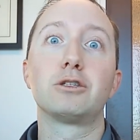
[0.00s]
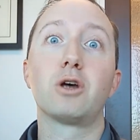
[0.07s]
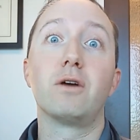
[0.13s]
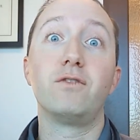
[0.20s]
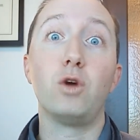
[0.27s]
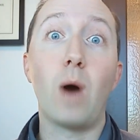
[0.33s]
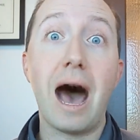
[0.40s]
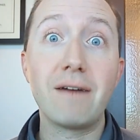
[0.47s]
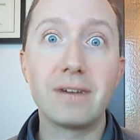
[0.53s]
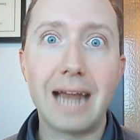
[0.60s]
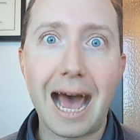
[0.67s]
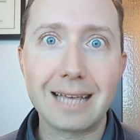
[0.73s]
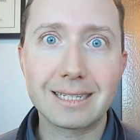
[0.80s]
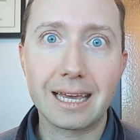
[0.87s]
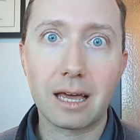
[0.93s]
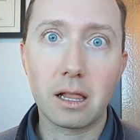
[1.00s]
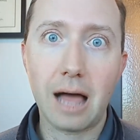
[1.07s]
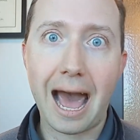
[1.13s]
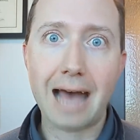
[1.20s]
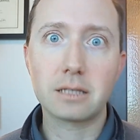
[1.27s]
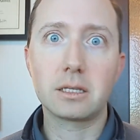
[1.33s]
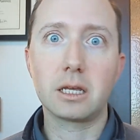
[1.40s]
So if you have an asset
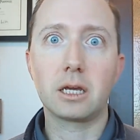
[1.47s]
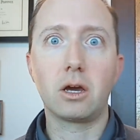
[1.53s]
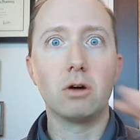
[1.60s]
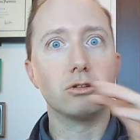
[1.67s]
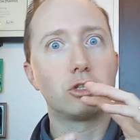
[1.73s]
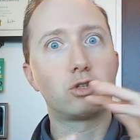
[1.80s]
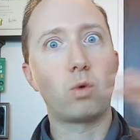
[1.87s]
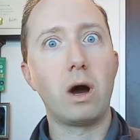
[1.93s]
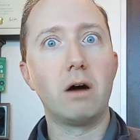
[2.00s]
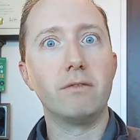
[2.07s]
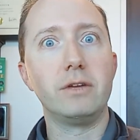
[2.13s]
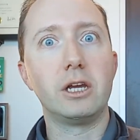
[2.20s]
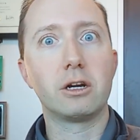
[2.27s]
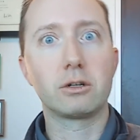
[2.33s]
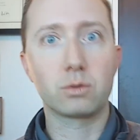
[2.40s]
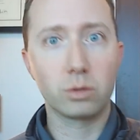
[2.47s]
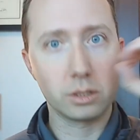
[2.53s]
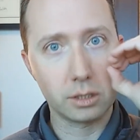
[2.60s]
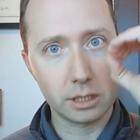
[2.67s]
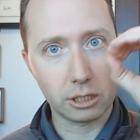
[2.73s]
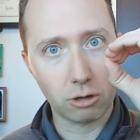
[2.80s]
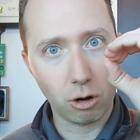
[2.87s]
class that goes 12 years with
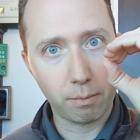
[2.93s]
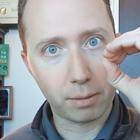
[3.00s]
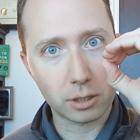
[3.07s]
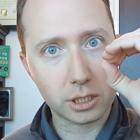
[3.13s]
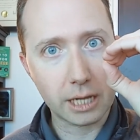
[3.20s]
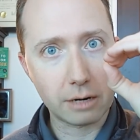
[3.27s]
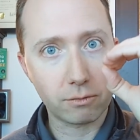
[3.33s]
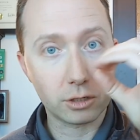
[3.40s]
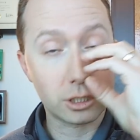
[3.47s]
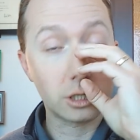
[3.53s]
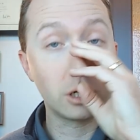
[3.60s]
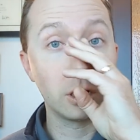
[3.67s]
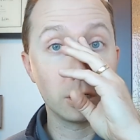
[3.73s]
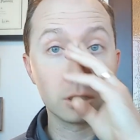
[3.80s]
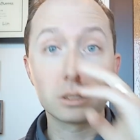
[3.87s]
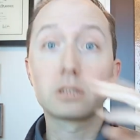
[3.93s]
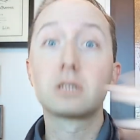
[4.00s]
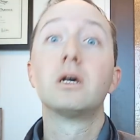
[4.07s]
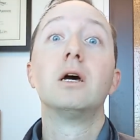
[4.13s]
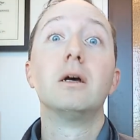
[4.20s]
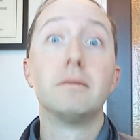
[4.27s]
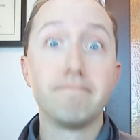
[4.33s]
0% returns,
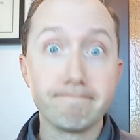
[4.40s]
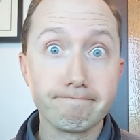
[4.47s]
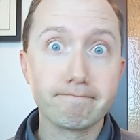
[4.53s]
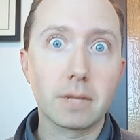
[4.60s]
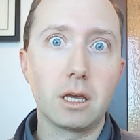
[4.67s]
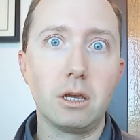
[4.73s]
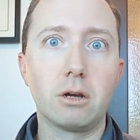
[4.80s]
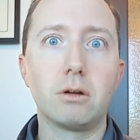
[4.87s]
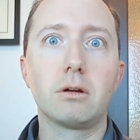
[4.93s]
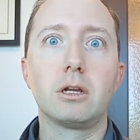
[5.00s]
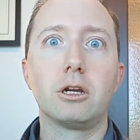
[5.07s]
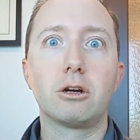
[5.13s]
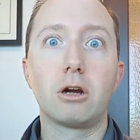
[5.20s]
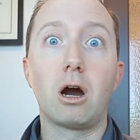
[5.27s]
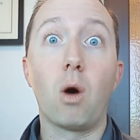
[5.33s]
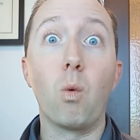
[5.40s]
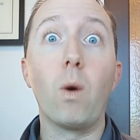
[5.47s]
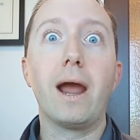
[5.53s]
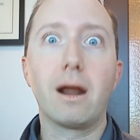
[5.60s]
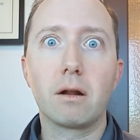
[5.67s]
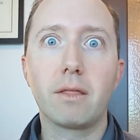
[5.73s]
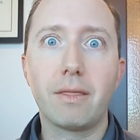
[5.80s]
you're
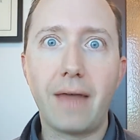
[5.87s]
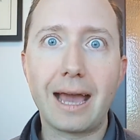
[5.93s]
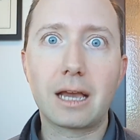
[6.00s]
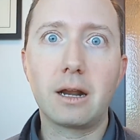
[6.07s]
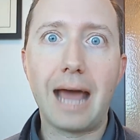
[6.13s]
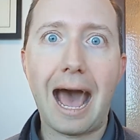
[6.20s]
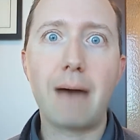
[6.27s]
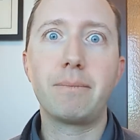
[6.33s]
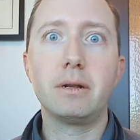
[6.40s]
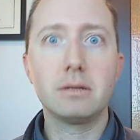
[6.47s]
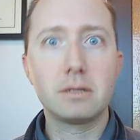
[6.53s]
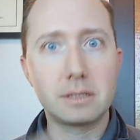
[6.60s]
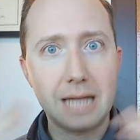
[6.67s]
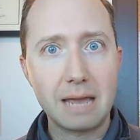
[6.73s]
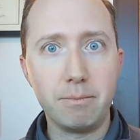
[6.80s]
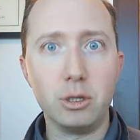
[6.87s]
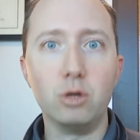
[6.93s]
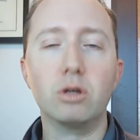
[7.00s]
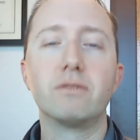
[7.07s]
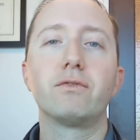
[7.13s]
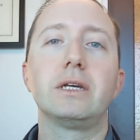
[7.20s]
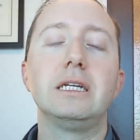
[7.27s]
aware that that could happen. Stay
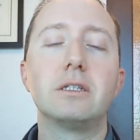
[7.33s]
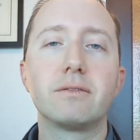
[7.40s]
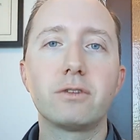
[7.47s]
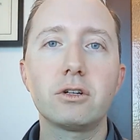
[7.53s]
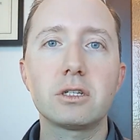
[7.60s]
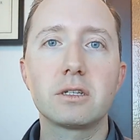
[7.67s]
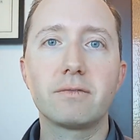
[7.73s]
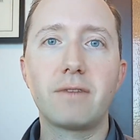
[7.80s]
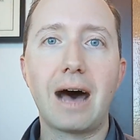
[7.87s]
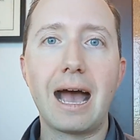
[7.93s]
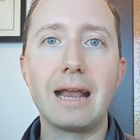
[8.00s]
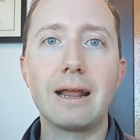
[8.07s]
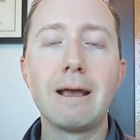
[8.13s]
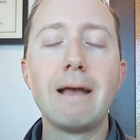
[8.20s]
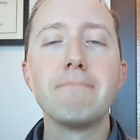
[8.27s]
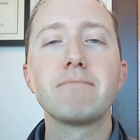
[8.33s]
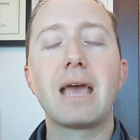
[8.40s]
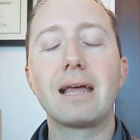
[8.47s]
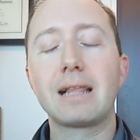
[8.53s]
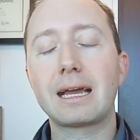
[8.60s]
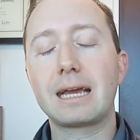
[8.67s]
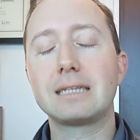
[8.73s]
beautifully diversified.
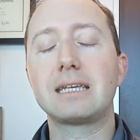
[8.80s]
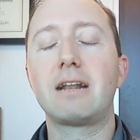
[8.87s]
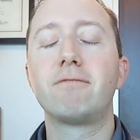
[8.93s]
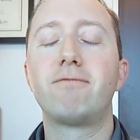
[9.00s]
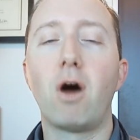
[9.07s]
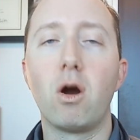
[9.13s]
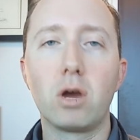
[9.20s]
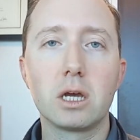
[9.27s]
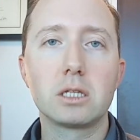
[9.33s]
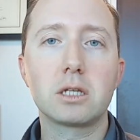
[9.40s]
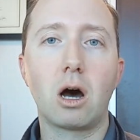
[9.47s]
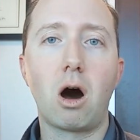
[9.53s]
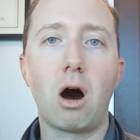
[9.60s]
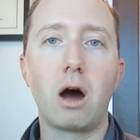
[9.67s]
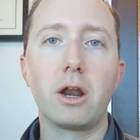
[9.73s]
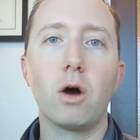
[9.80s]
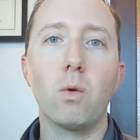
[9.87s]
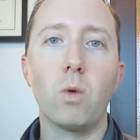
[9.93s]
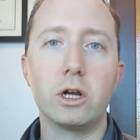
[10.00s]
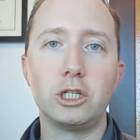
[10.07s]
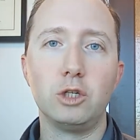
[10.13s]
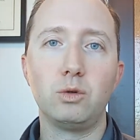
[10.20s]
And like I said, focus on
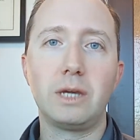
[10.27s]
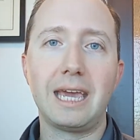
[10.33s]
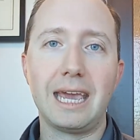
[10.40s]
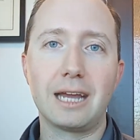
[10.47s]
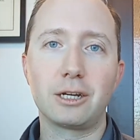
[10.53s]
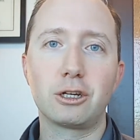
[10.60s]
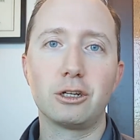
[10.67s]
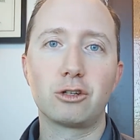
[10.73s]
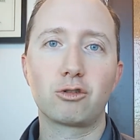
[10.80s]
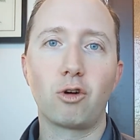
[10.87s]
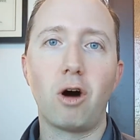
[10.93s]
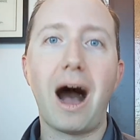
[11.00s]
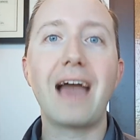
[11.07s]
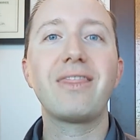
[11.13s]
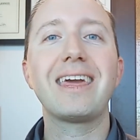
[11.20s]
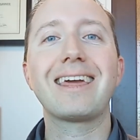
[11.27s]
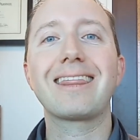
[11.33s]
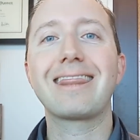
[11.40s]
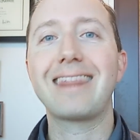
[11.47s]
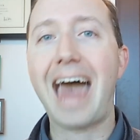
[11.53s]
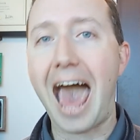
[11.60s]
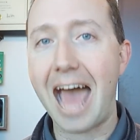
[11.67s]
what you can control. I
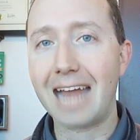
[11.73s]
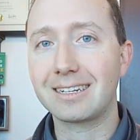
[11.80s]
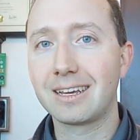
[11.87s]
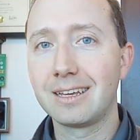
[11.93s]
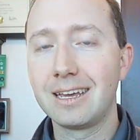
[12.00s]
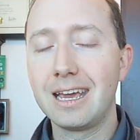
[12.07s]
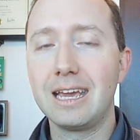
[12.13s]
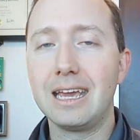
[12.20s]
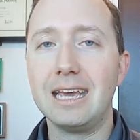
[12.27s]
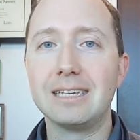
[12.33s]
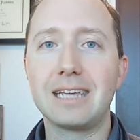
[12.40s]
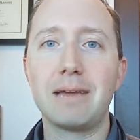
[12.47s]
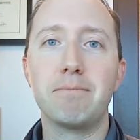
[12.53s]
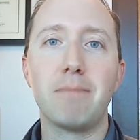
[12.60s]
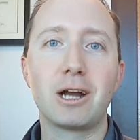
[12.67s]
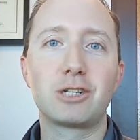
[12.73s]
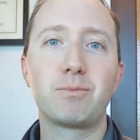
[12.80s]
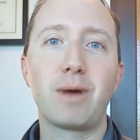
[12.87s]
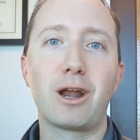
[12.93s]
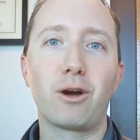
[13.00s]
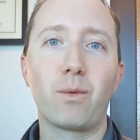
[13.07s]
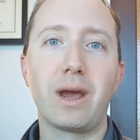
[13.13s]
think that is a much
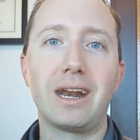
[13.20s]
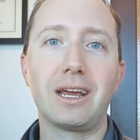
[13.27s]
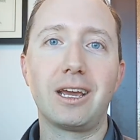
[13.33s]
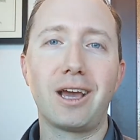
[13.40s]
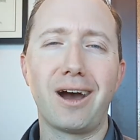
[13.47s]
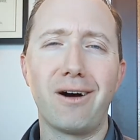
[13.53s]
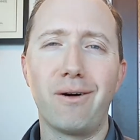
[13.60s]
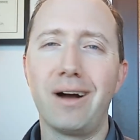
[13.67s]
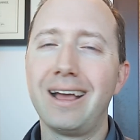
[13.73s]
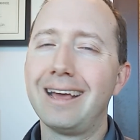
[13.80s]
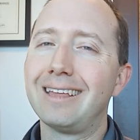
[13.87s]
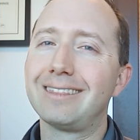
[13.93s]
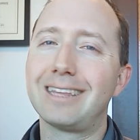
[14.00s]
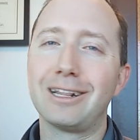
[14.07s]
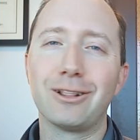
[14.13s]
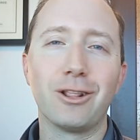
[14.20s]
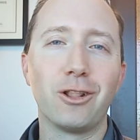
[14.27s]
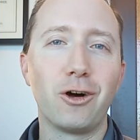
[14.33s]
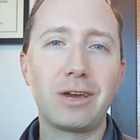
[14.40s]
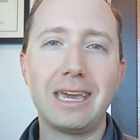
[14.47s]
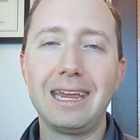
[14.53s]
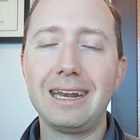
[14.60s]
better way to go than
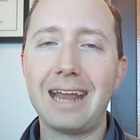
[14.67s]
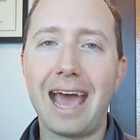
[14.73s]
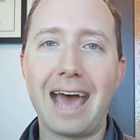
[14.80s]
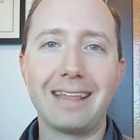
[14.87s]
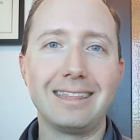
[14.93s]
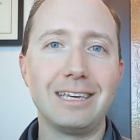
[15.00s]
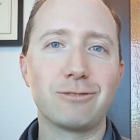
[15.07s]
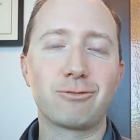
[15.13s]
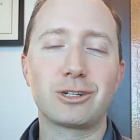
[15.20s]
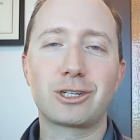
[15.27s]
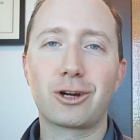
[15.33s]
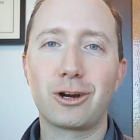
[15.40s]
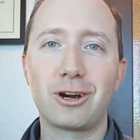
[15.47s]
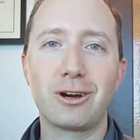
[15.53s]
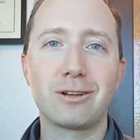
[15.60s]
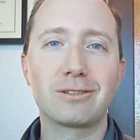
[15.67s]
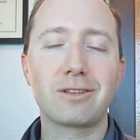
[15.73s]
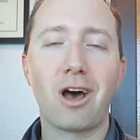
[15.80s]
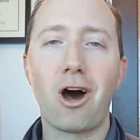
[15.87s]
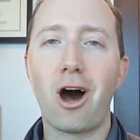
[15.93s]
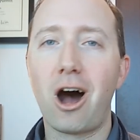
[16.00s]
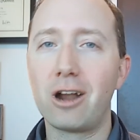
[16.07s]
looking at these
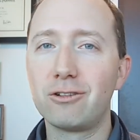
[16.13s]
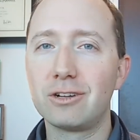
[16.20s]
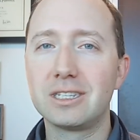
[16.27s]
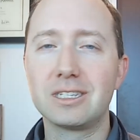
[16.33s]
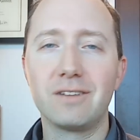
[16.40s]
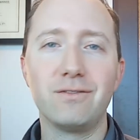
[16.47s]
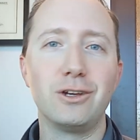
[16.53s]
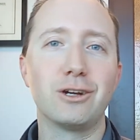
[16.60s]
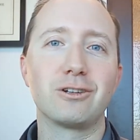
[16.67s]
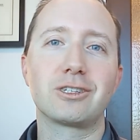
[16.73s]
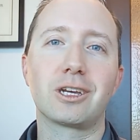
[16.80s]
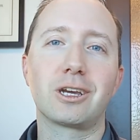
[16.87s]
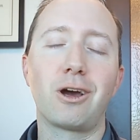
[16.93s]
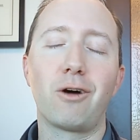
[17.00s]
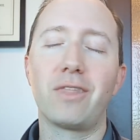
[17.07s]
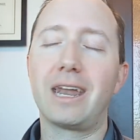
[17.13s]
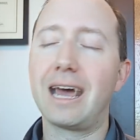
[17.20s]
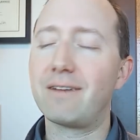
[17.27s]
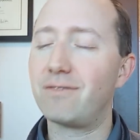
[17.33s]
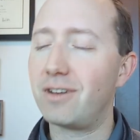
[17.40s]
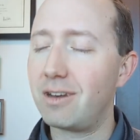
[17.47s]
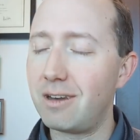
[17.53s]
returns hundreds of years ago that
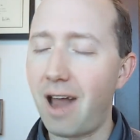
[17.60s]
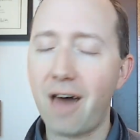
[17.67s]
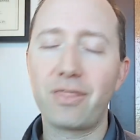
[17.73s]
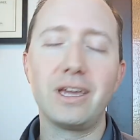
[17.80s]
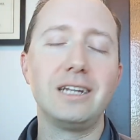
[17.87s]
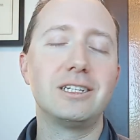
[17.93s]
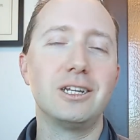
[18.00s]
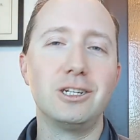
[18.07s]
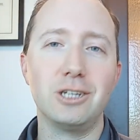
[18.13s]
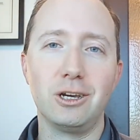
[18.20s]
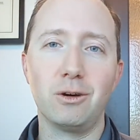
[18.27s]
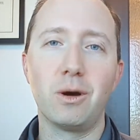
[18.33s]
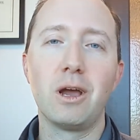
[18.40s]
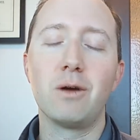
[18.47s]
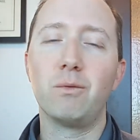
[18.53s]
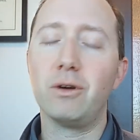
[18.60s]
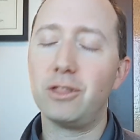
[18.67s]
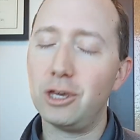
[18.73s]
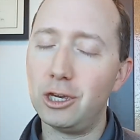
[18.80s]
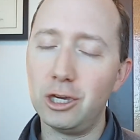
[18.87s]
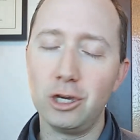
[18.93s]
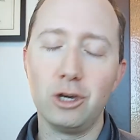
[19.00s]
have nothing to do
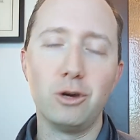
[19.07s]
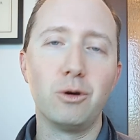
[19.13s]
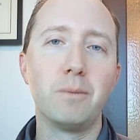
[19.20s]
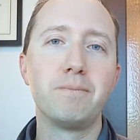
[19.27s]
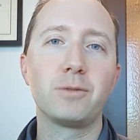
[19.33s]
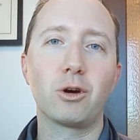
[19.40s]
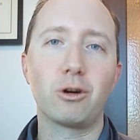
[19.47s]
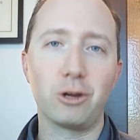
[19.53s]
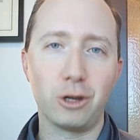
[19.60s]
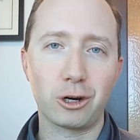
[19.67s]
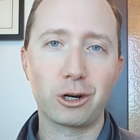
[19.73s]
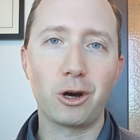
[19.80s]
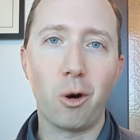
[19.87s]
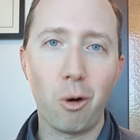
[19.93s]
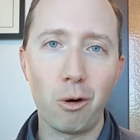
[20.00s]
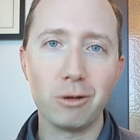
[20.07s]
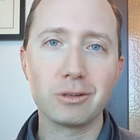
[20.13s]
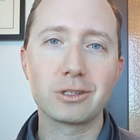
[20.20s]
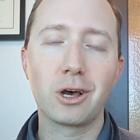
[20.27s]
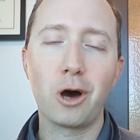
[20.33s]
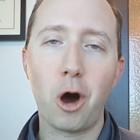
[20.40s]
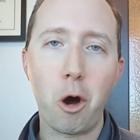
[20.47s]
with you or your
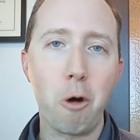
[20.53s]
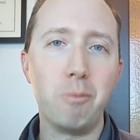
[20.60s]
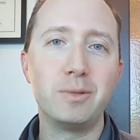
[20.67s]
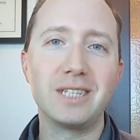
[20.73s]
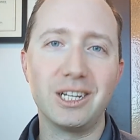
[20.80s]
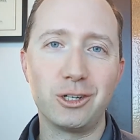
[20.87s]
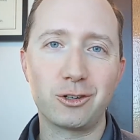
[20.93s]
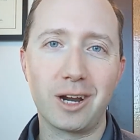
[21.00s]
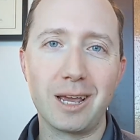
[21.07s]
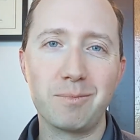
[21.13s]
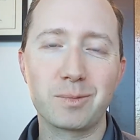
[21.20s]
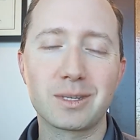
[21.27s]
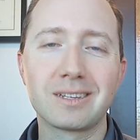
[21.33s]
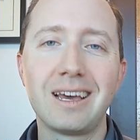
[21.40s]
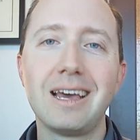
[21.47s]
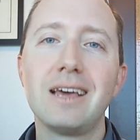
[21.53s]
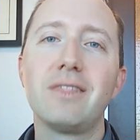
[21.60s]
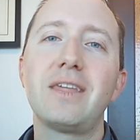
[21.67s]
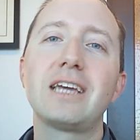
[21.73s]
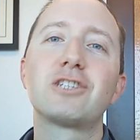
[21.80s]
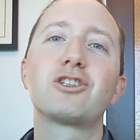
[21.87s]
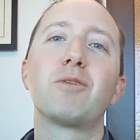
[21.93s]
goals, hopes, and dreams.
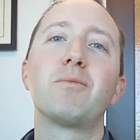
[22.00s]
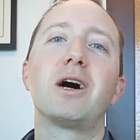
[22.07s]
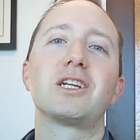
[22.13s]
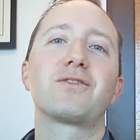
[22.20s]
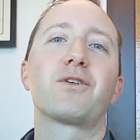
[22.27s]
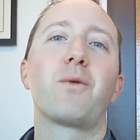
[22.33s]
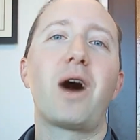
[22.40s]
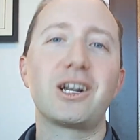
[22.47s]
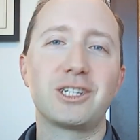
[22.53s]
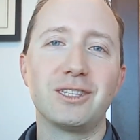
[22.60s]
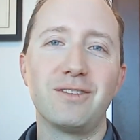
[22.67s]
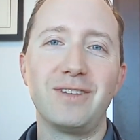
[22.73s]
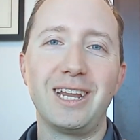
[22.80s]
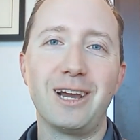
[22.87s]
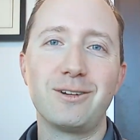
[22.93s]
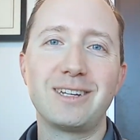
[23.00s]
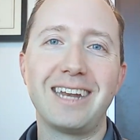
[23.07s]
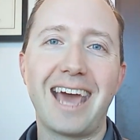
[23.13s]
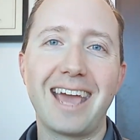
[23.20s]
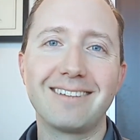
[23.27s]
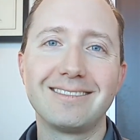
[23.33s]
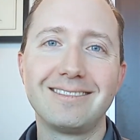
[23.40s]
Thanks so much for watching the video
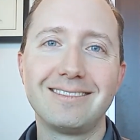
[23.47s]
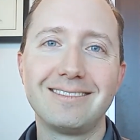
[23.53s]
today.